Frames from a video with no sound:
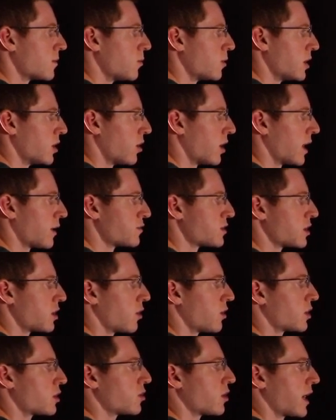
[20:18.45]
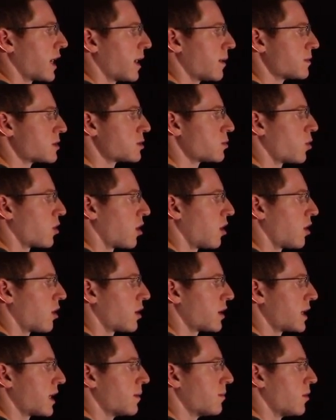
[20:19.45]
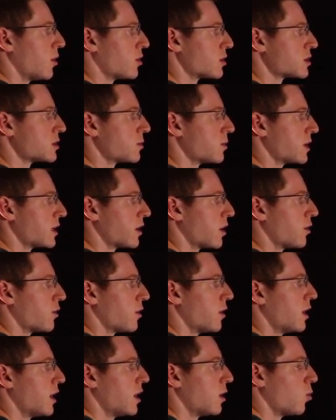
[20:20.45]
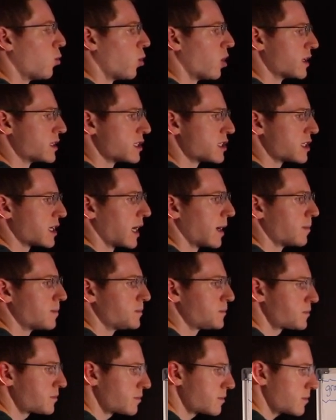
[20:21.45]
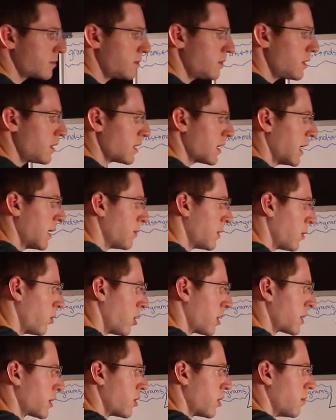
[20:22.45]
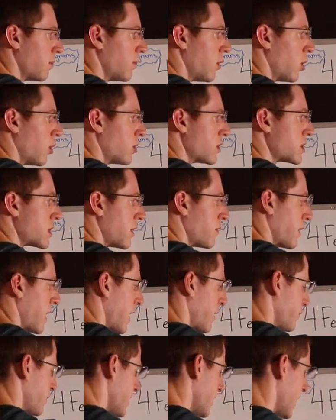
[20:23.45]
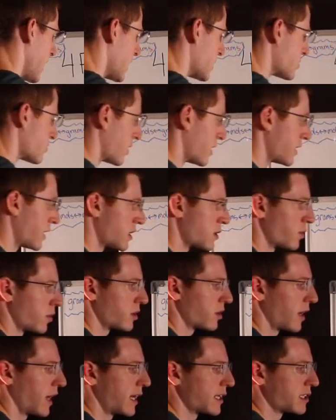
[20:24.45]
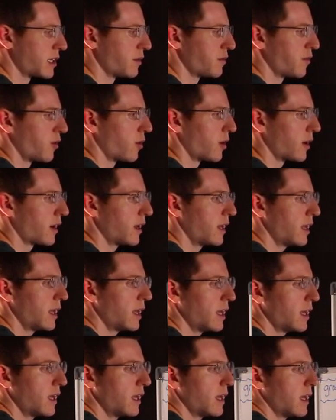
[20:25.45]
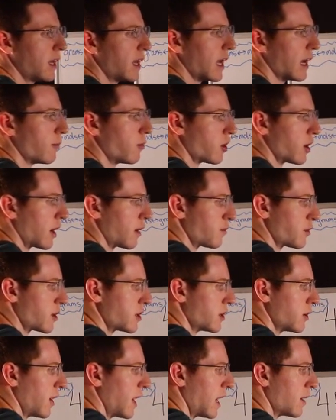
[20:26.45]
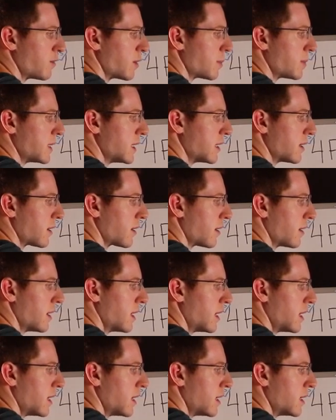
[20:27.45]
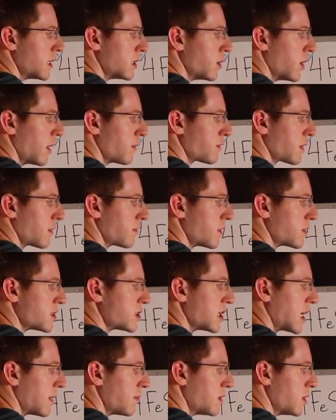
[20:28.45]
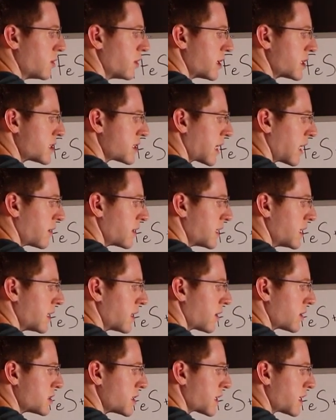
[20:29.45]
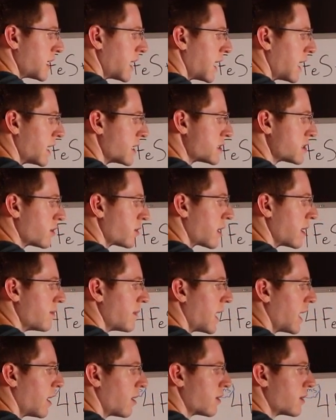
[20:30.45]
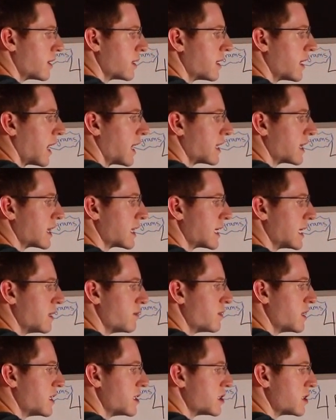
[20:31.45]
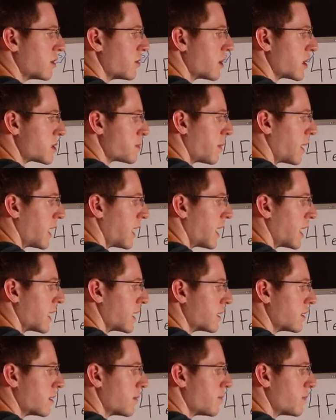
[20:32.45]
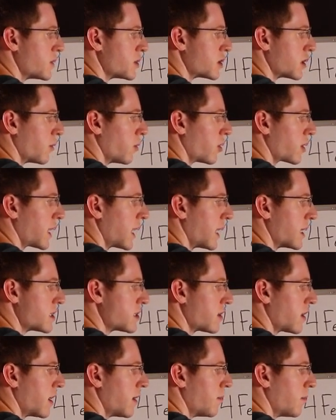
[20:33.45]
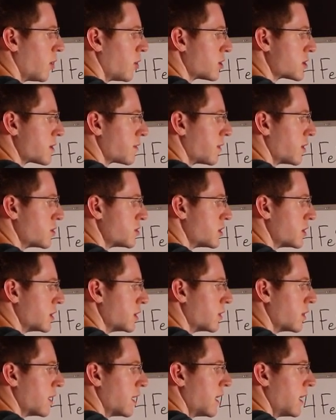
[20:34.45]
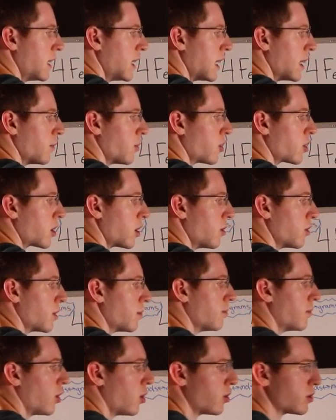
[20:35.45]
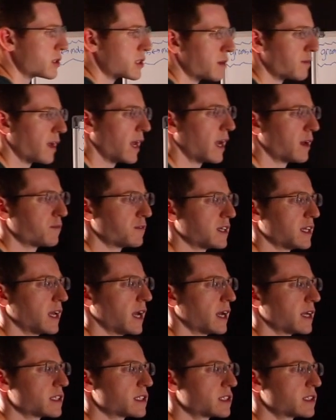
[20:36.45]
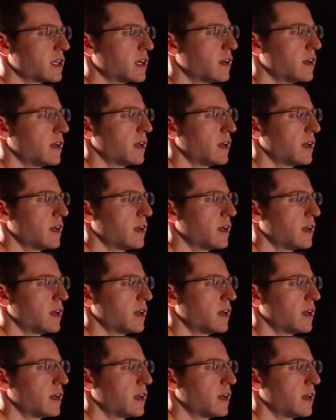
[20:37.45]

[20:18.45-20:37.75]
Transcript: We don't have to go to grams, we're already at moles, so we go one step, and we want to go to moles of FeS, right? That's what they're asking for. And whatever you have up here, you have to have the same units down here to cancel them out and leave these units behind. So we'll cancel out moles of O2, and we'll go to moles of FeS.